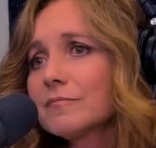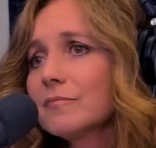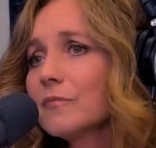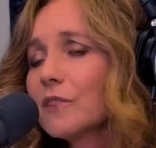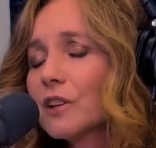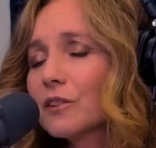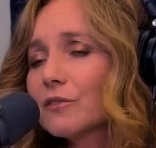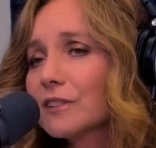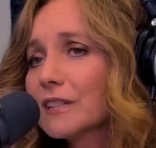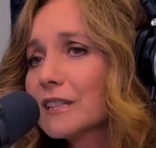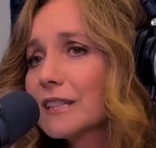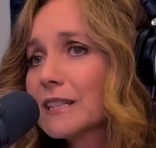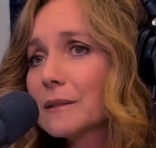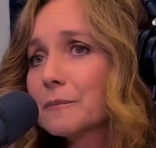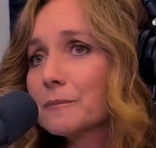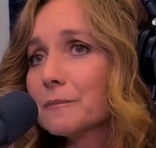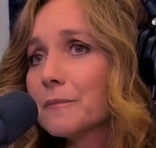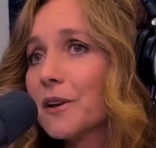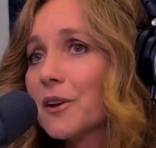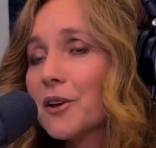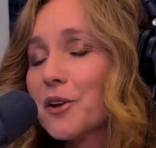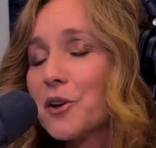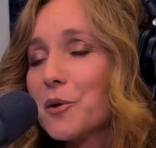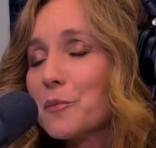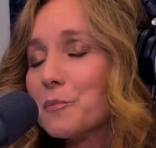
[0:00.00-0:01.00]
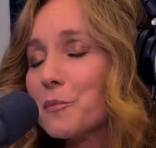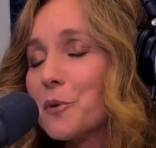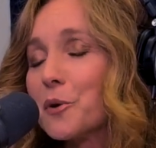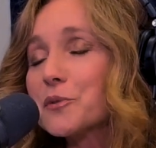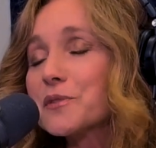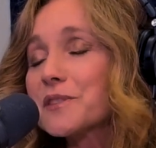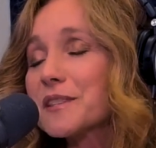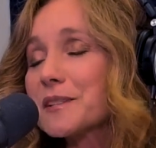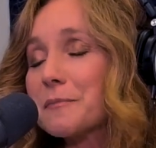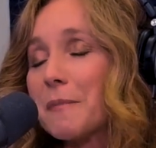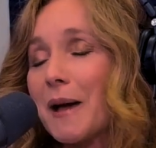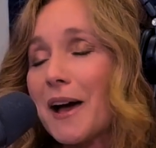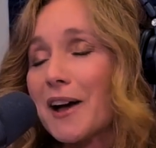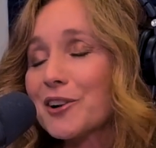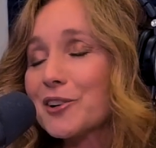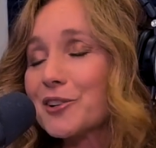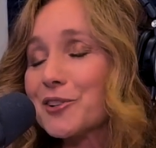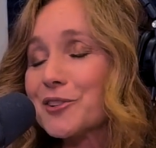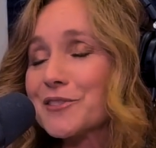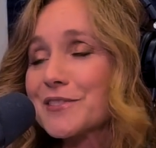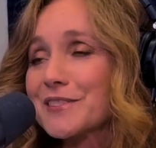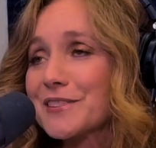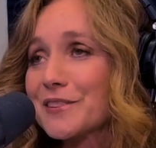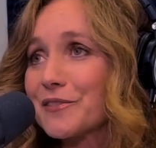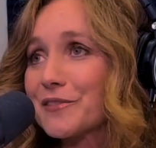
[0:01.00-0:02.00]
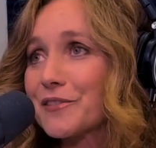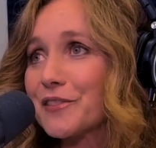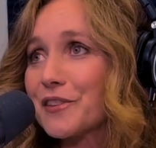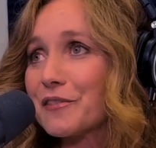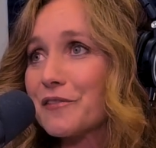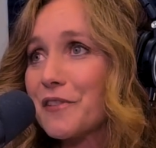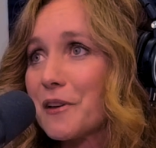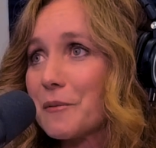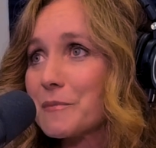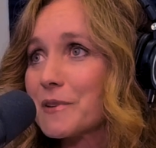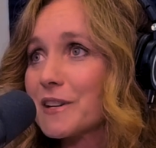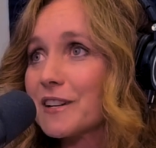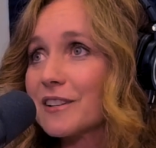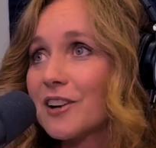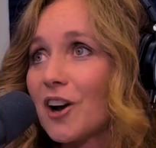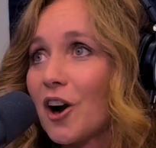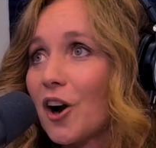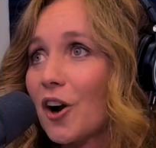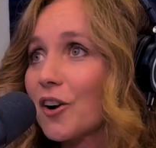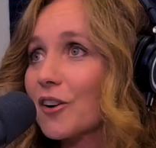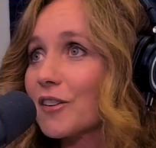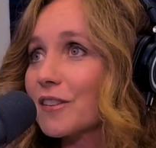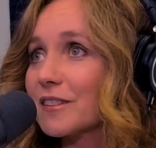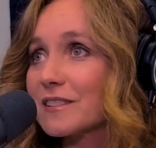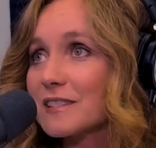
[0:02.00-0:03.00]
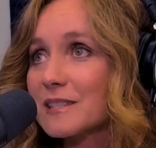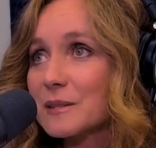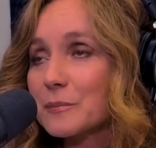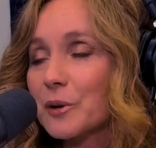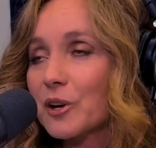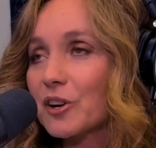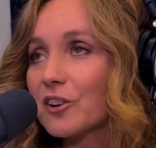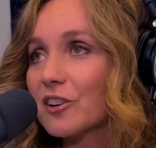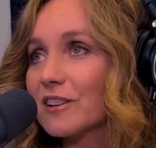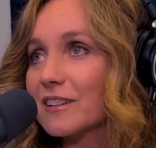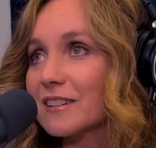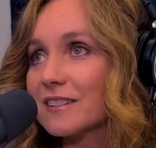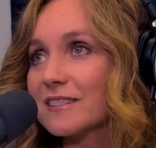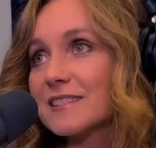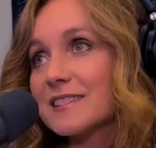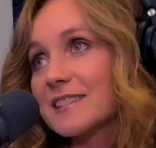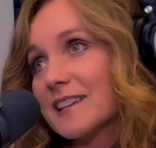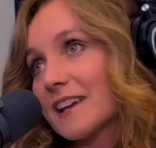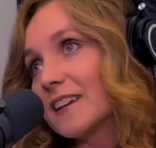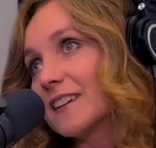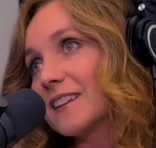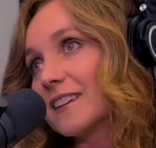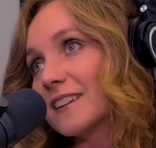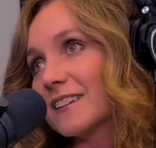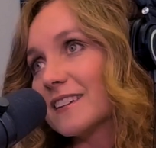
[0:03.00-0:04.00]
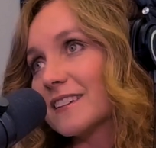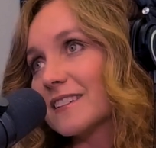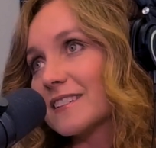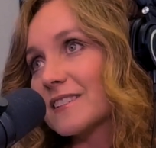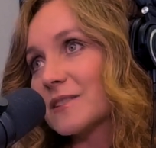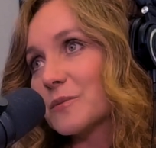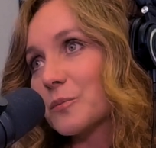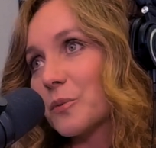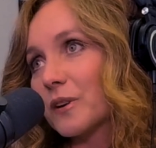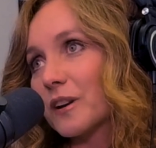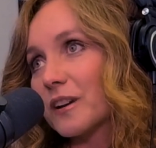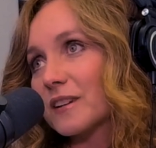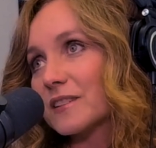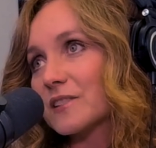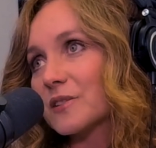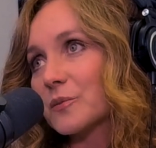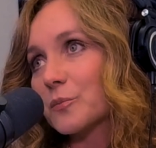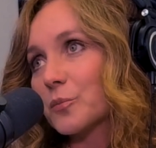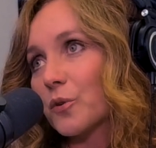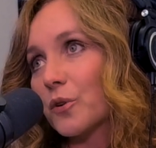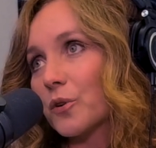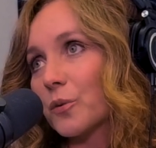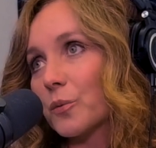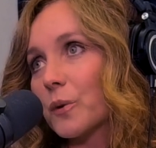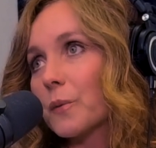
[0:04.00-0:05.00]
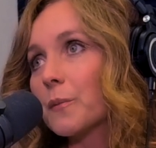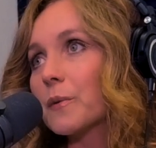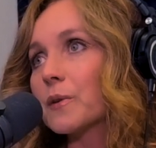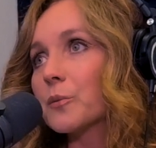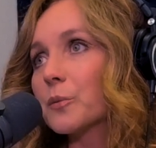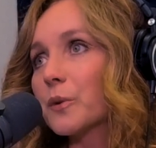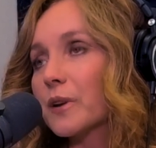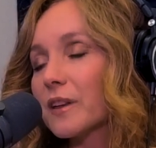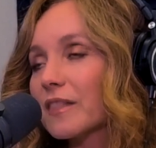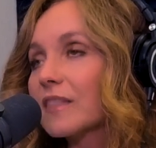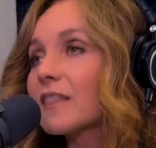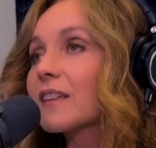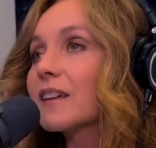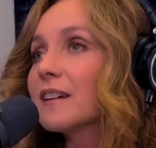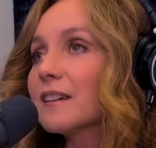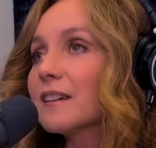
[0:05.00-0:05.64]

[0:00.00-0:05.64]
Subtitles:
really most matters of the feminine heart, spirit, and psyche is what I support women with.